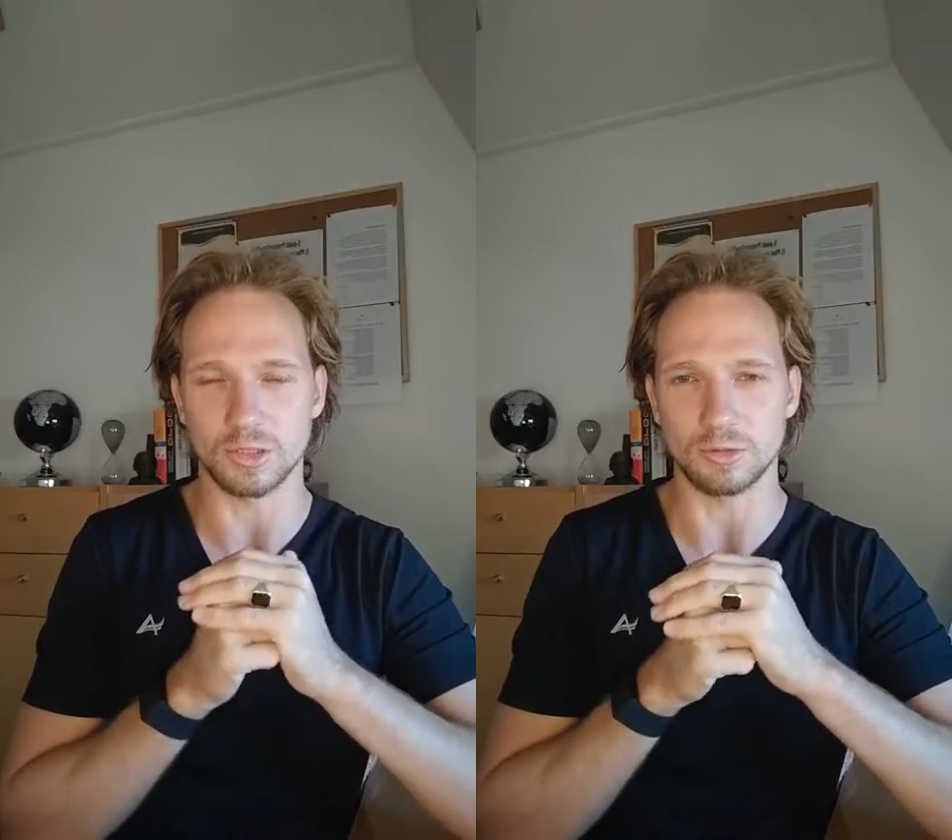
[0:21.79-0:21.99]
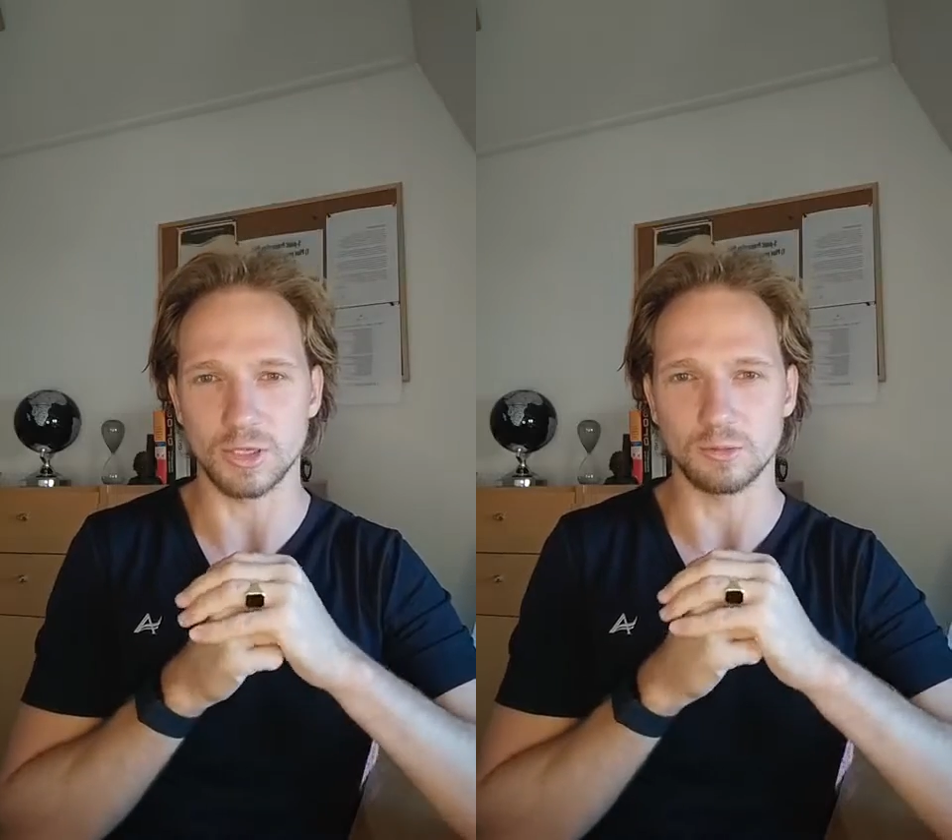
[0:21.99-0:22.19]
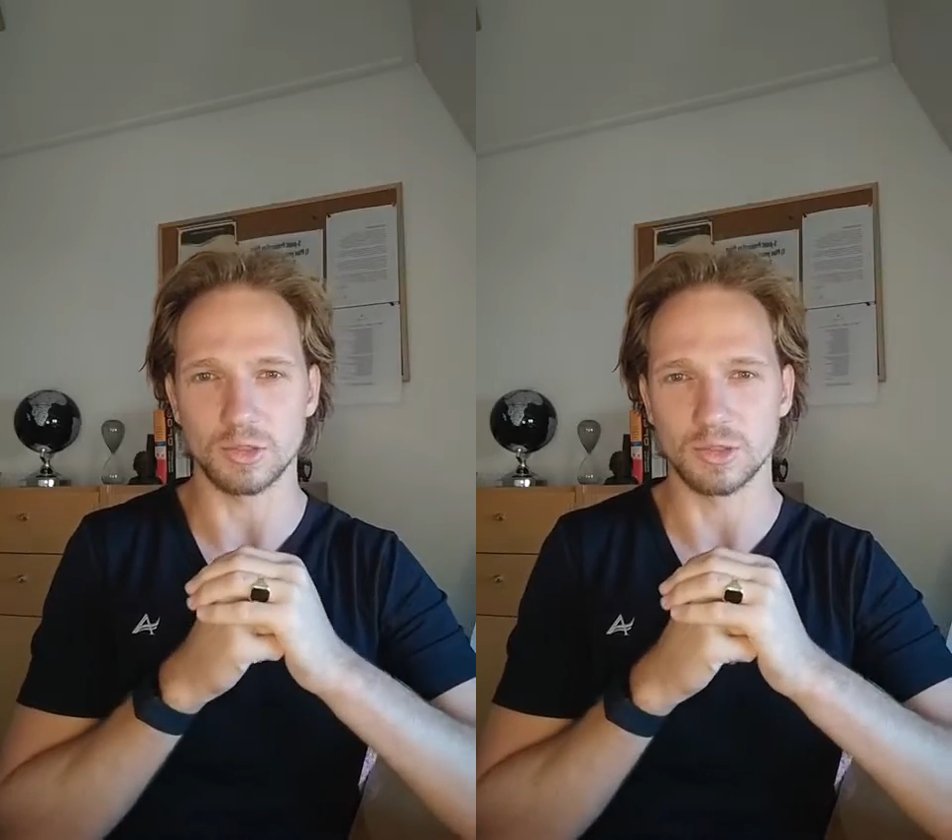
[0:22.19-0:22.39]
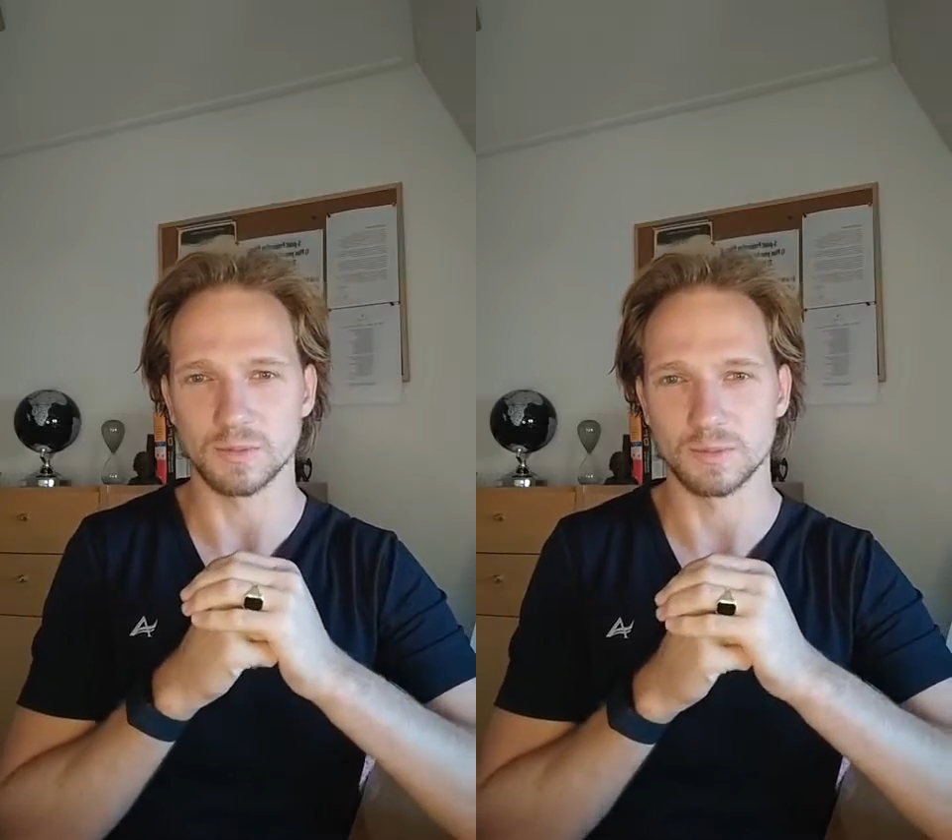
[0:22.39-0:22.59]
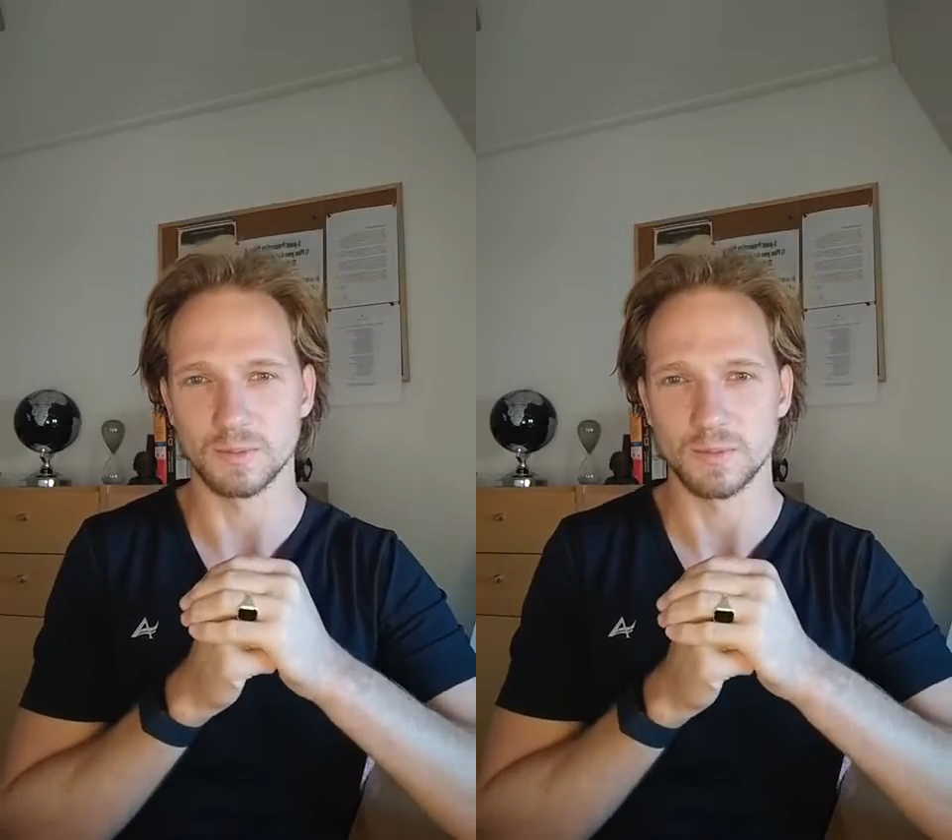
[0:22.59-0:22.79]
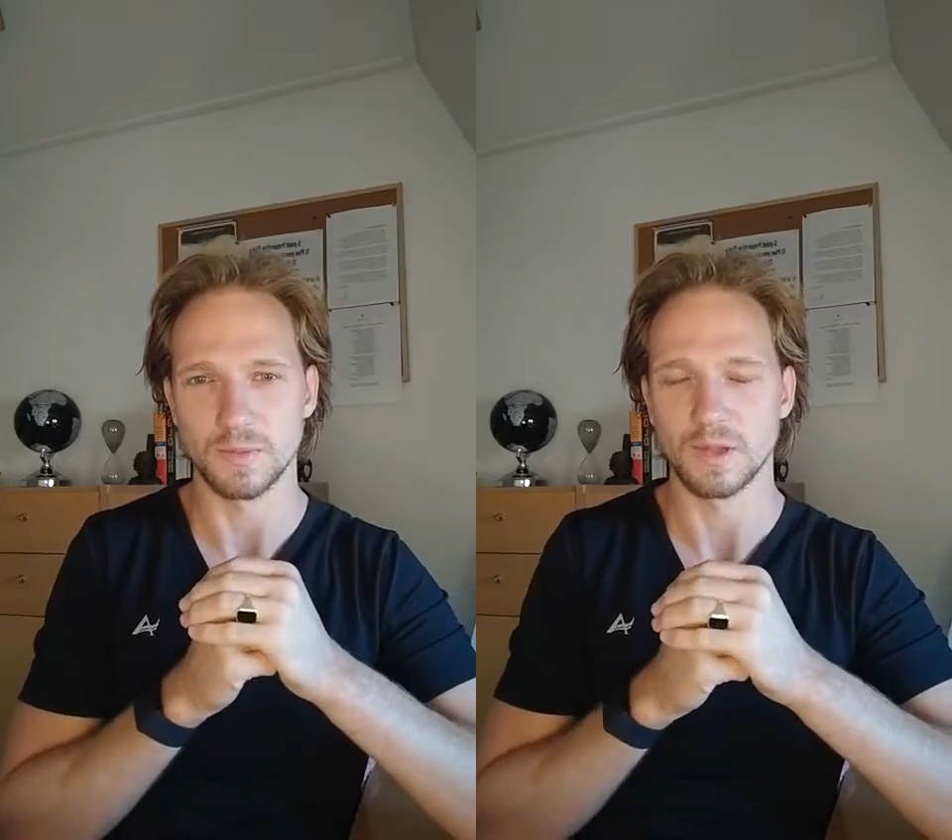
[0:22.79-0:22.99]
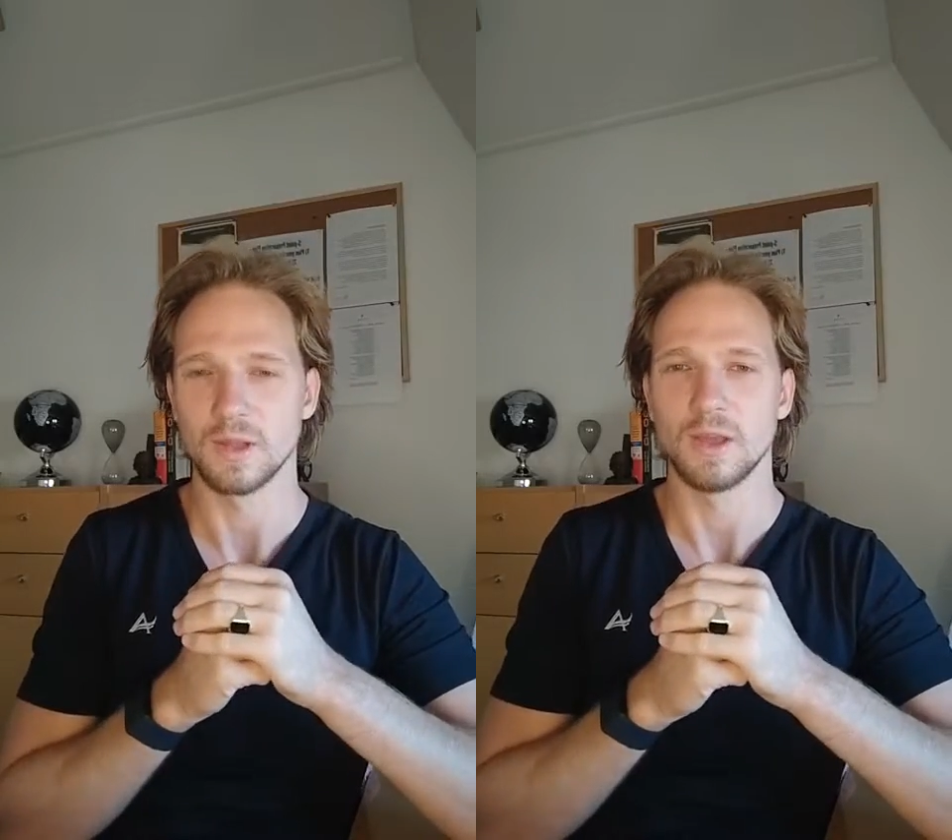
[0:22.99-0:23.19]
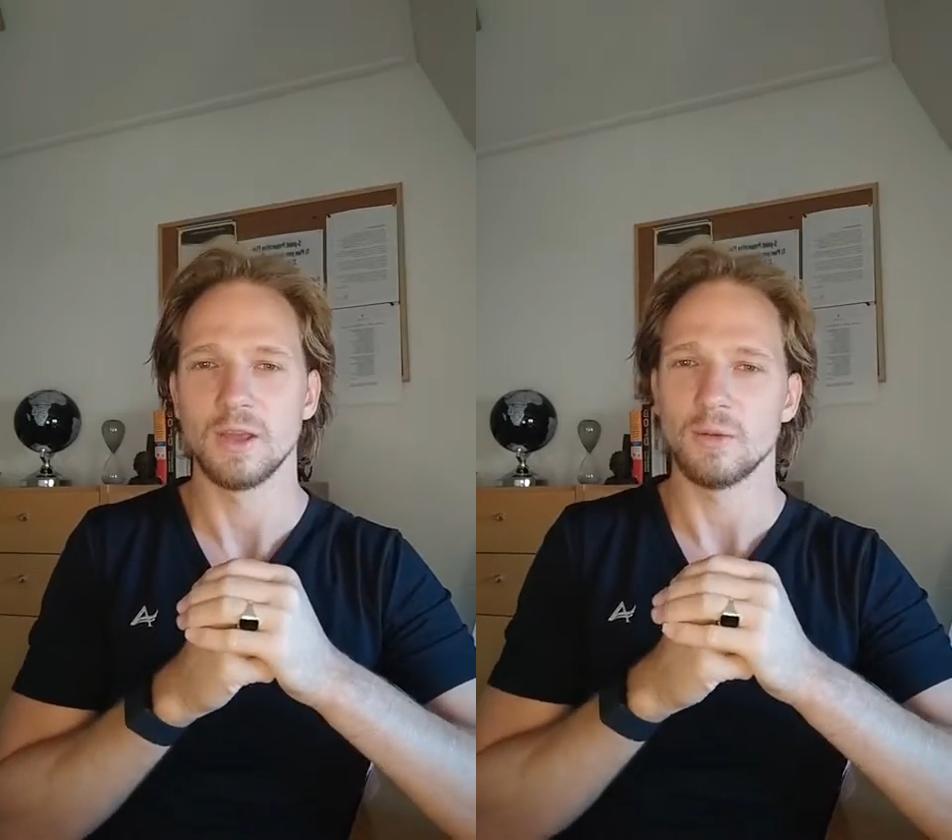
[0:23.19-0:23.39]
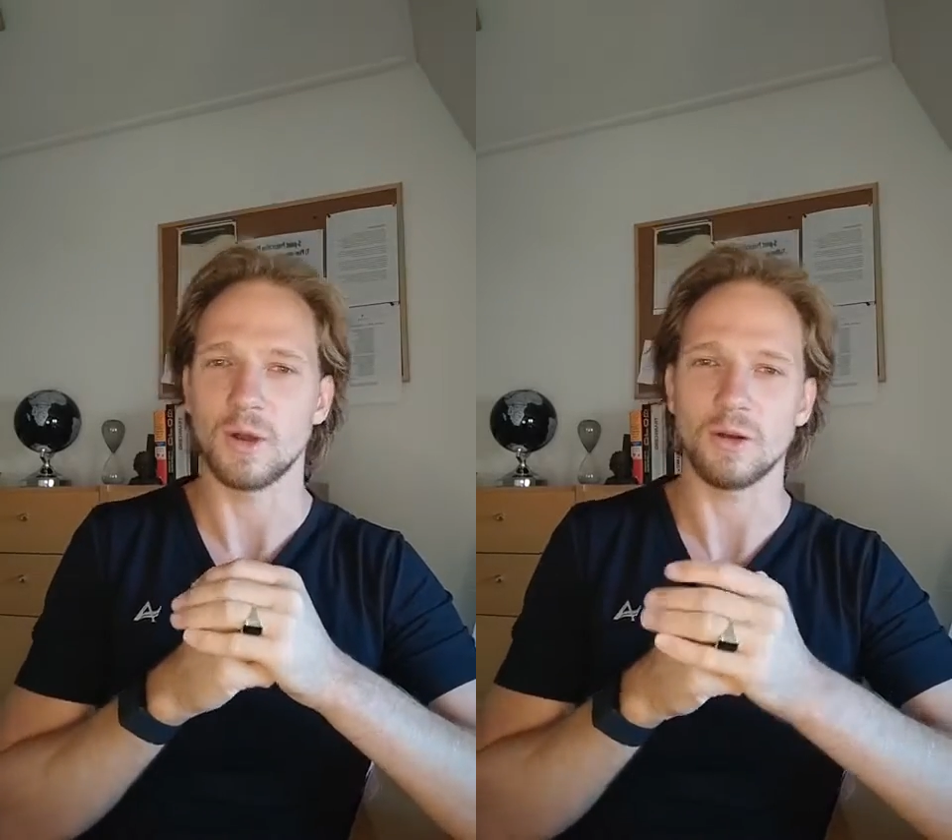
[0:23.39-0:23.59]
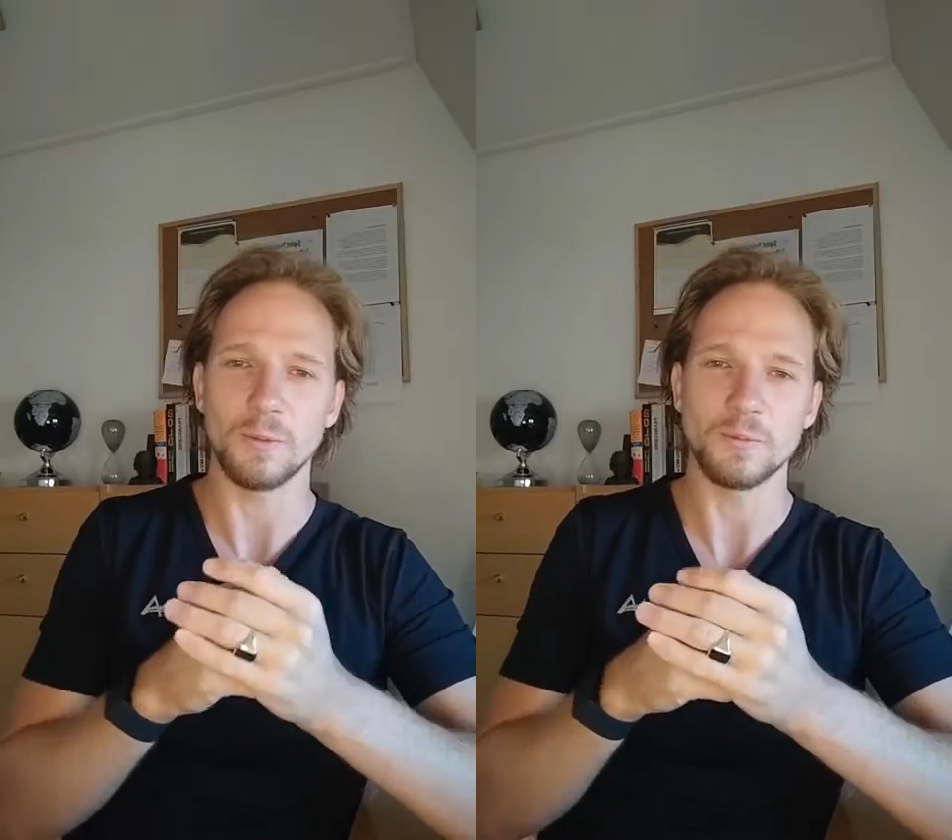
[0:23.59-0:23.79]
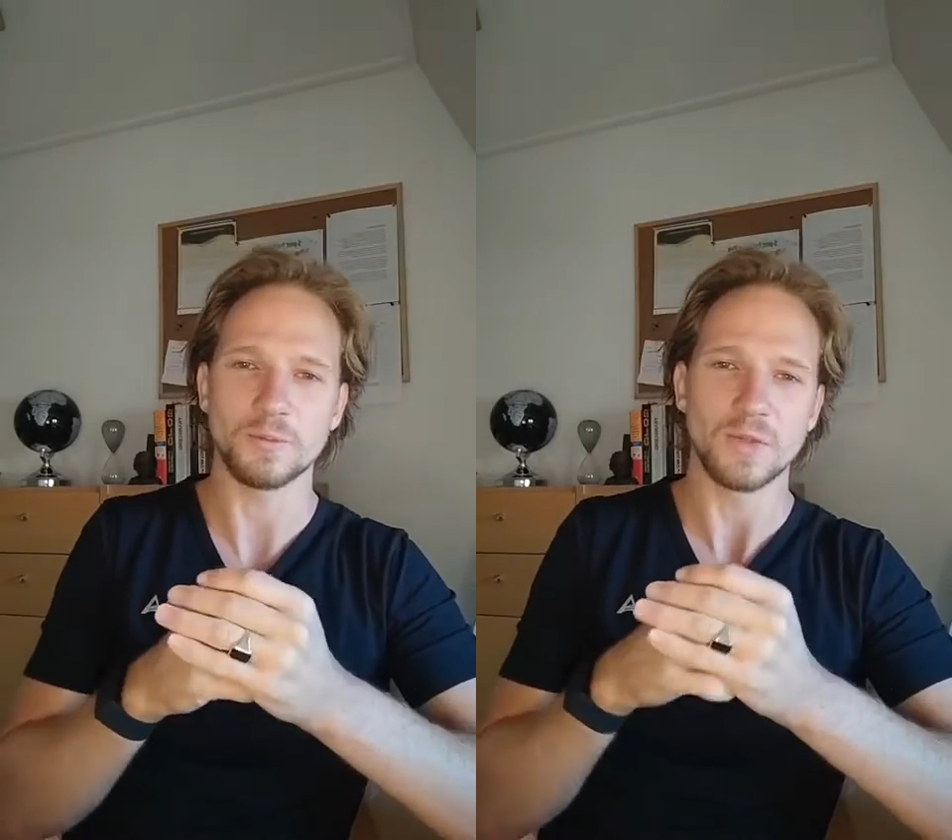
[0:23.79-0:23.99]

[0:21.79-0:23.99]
dreams? Well,